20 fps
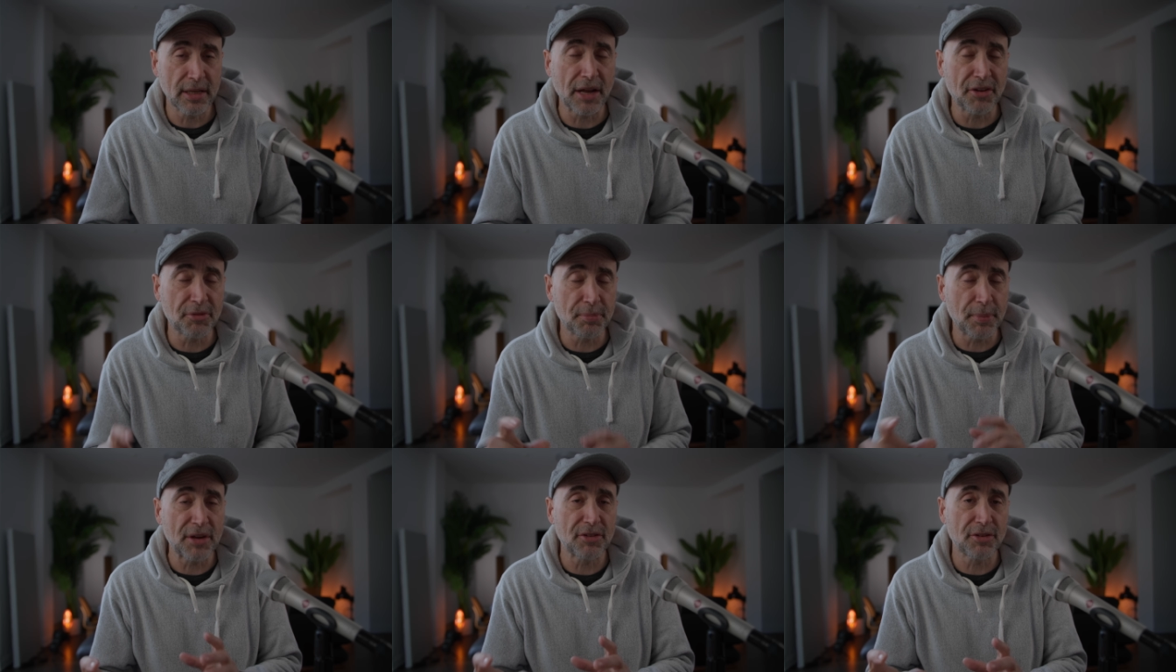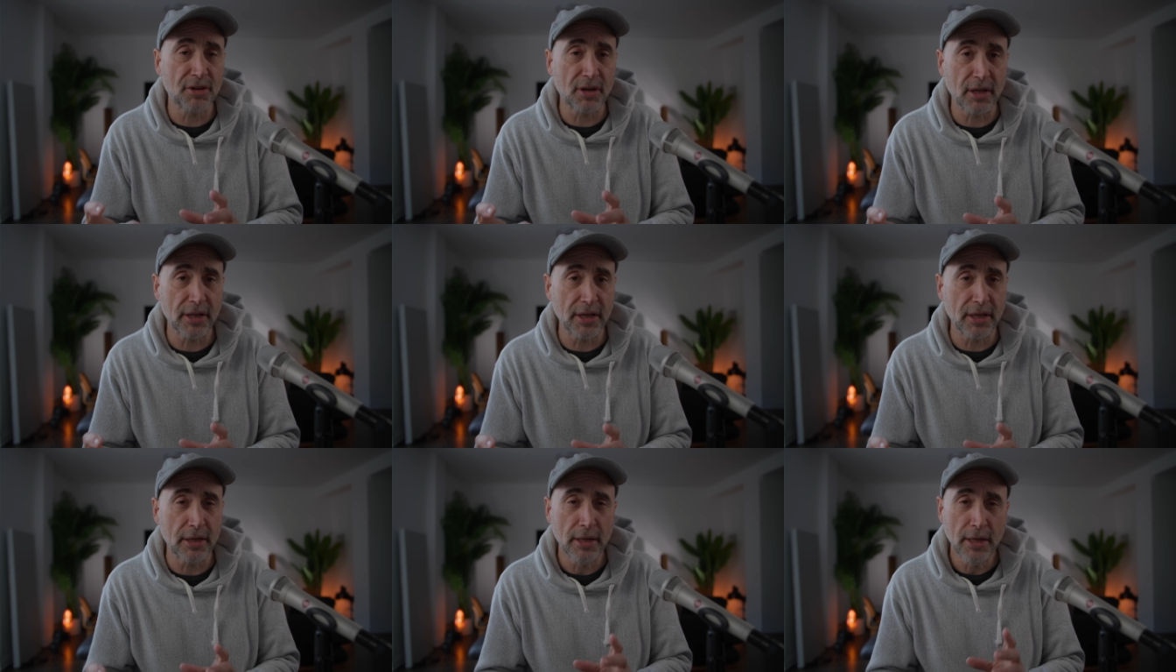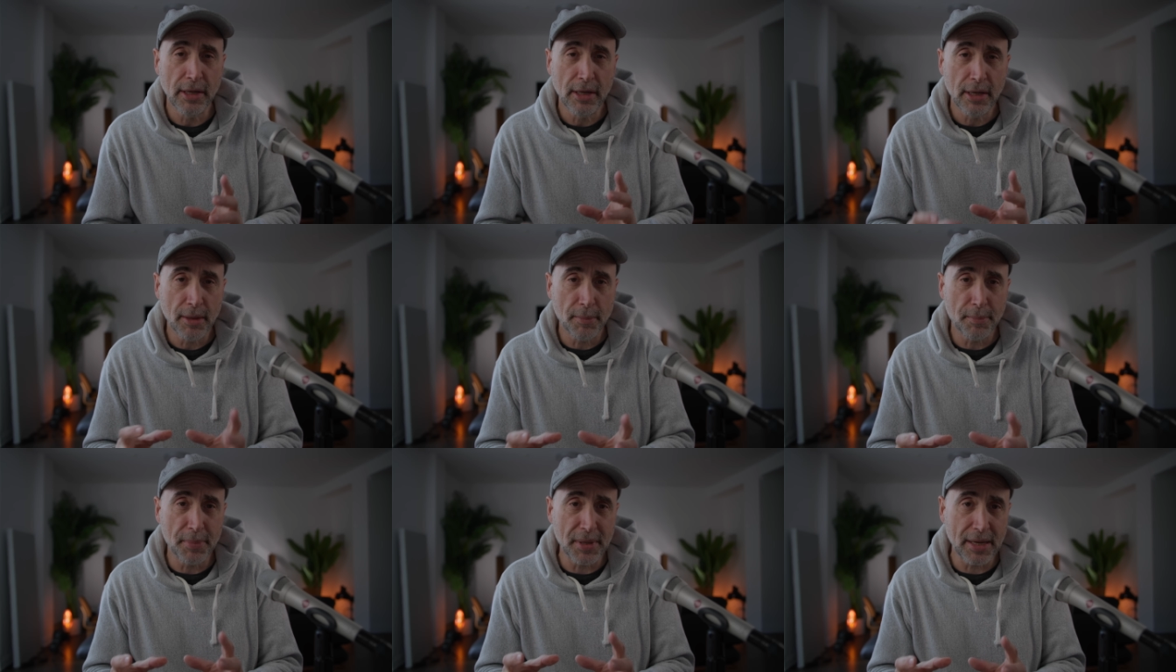That's basically
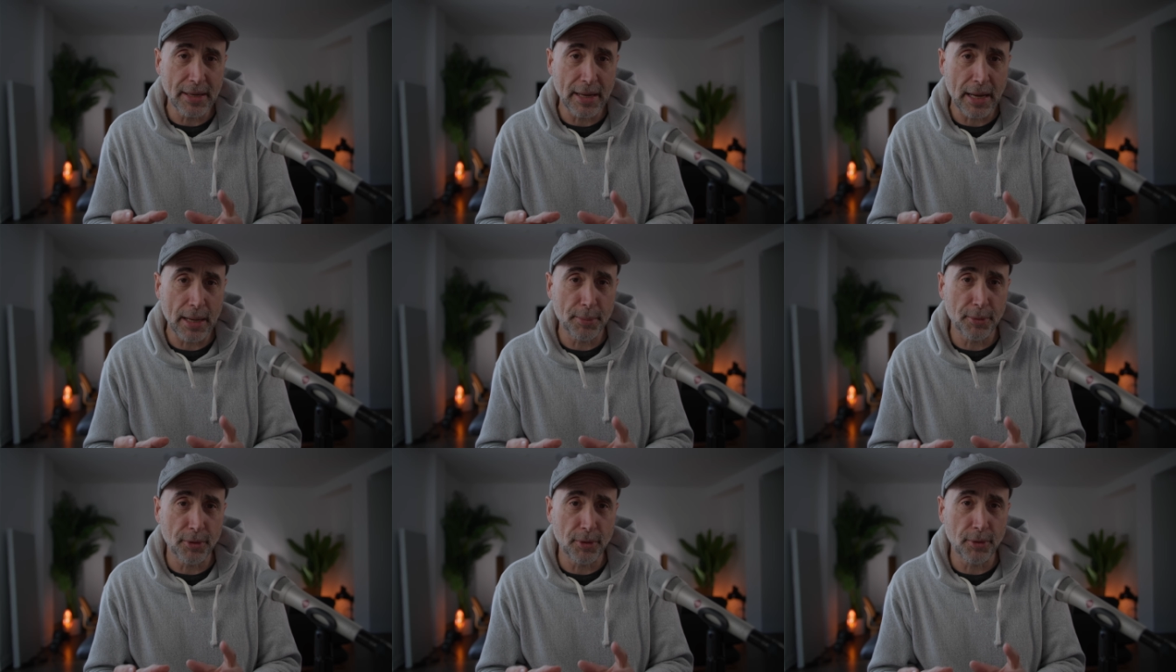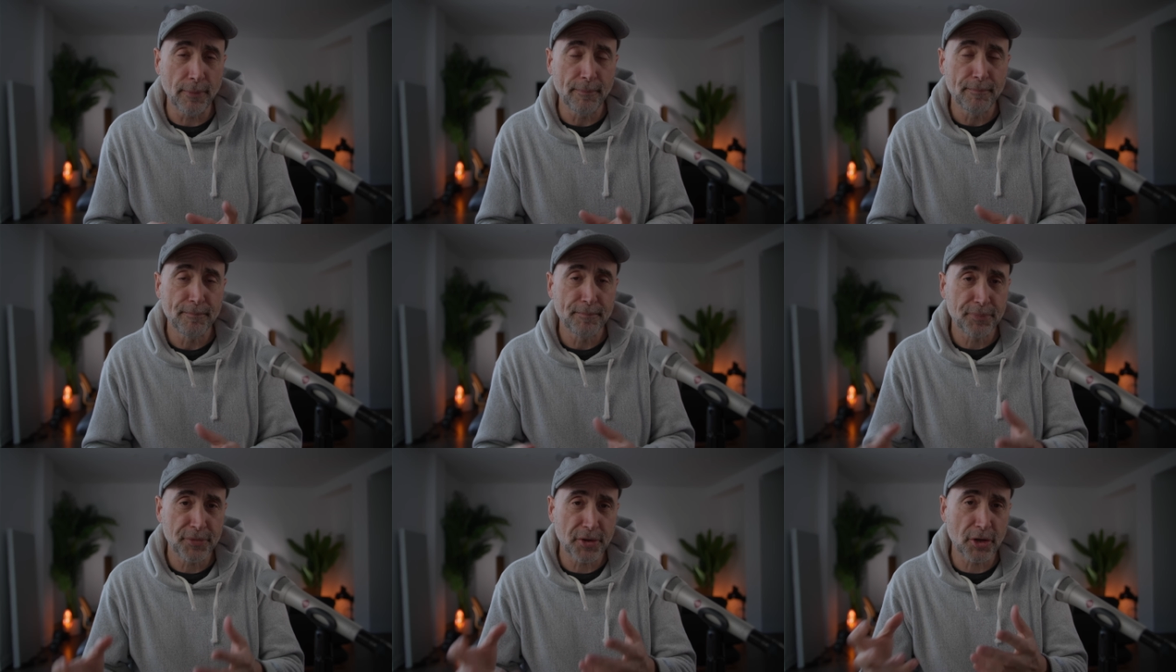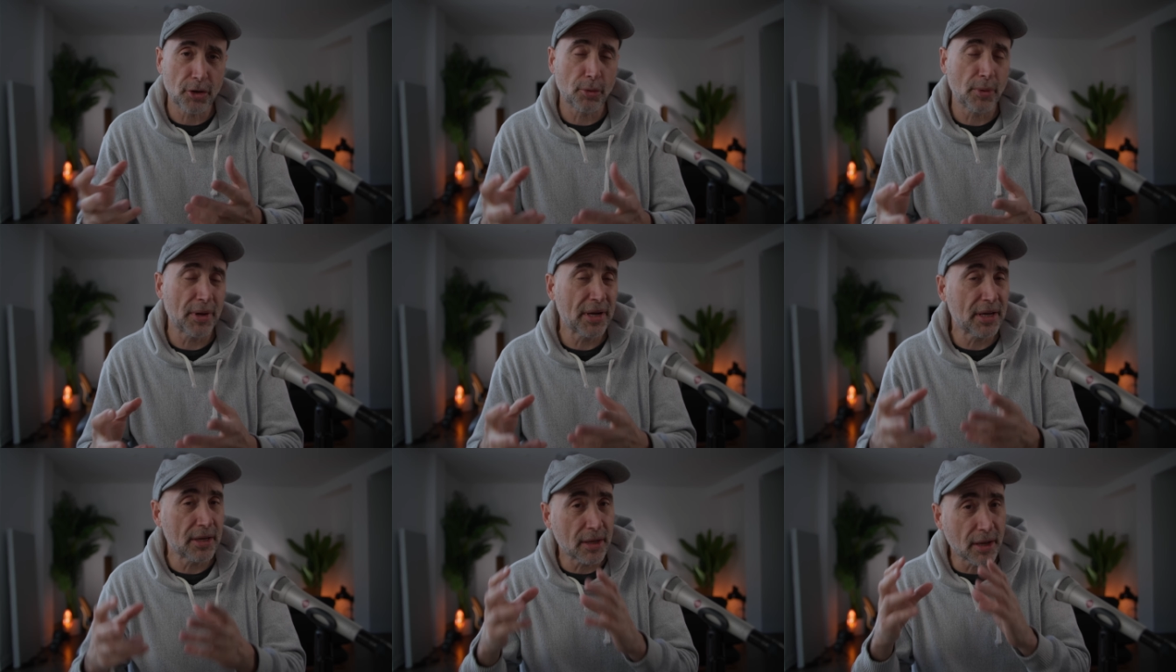being able to
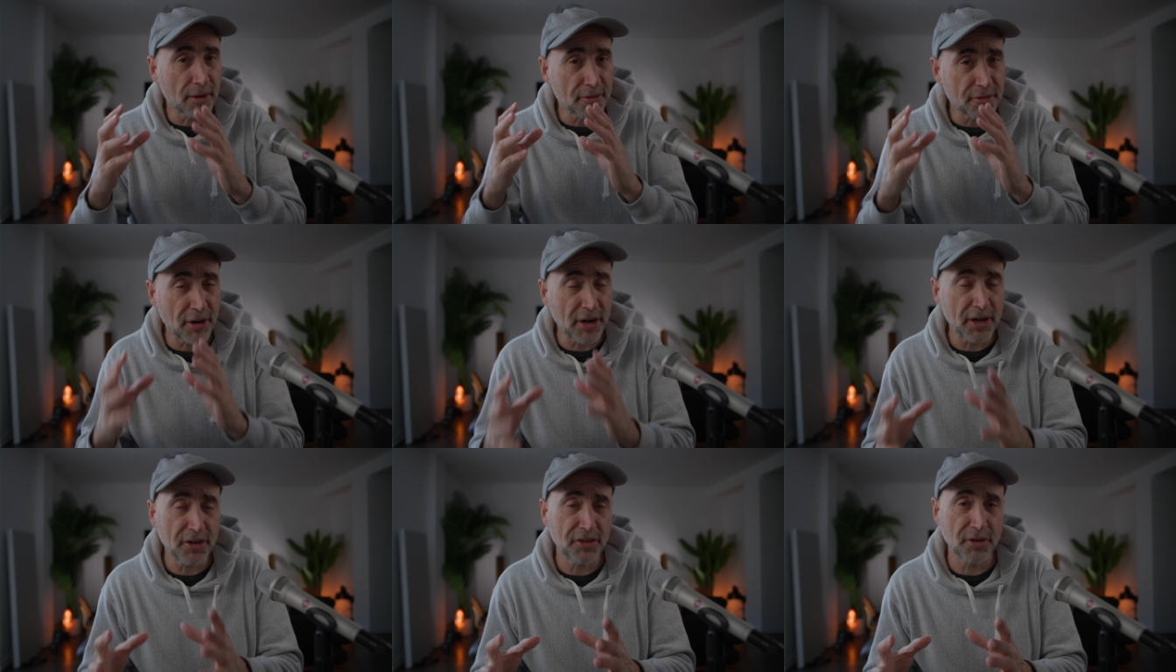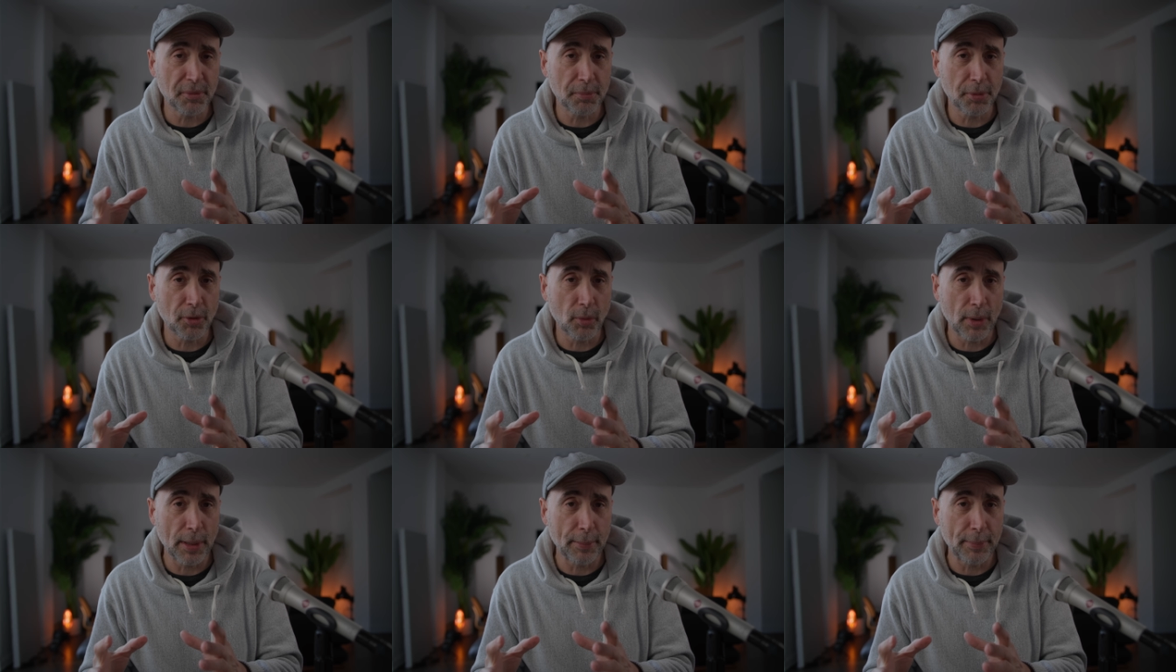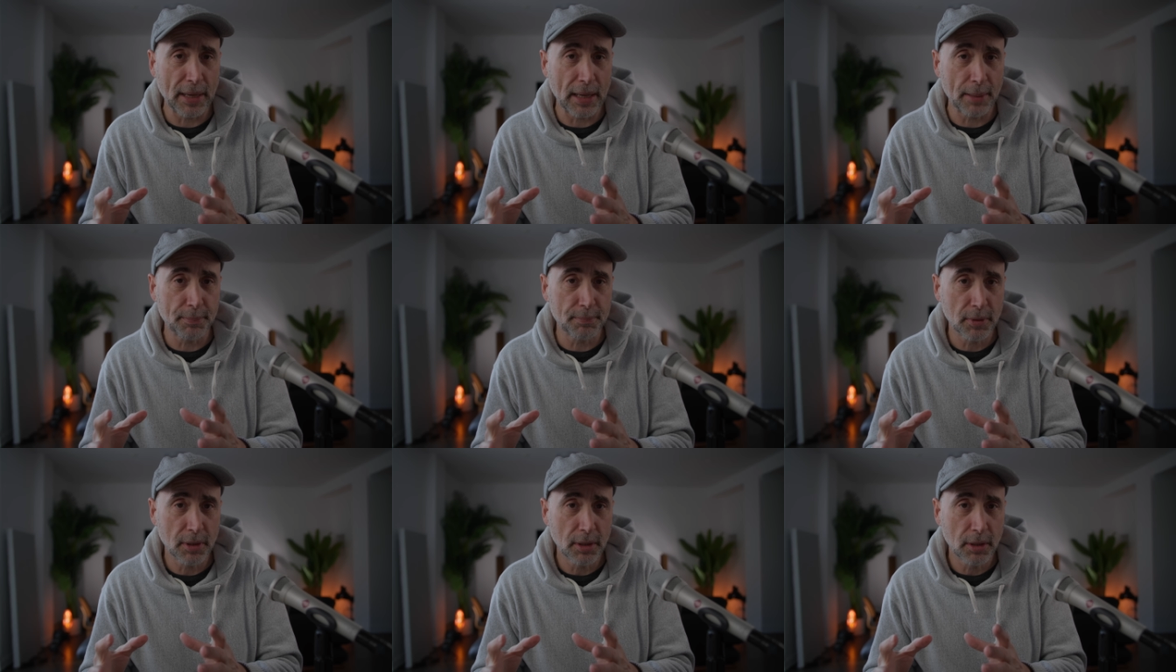create a very simple web
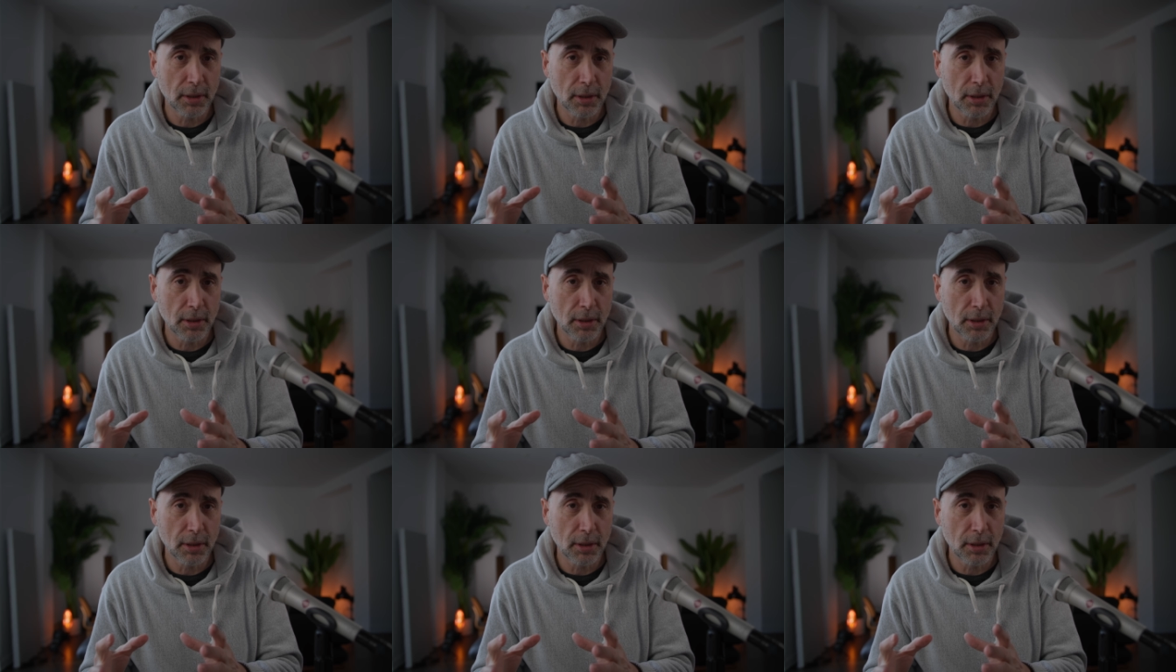app